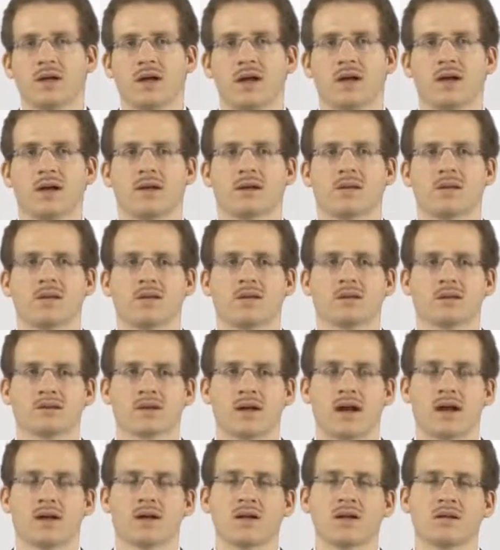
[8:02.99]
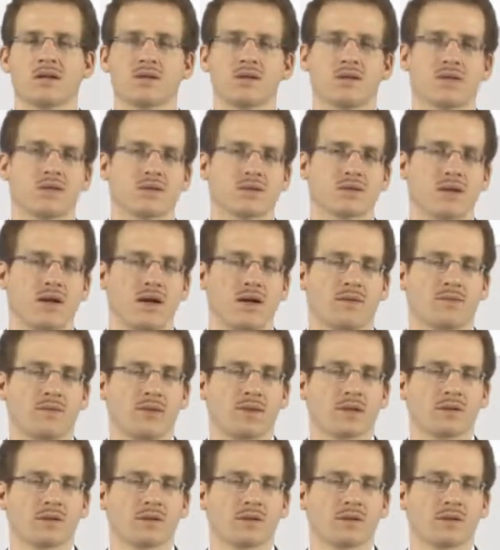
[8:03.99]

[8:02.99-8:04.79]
And in Scala, you also have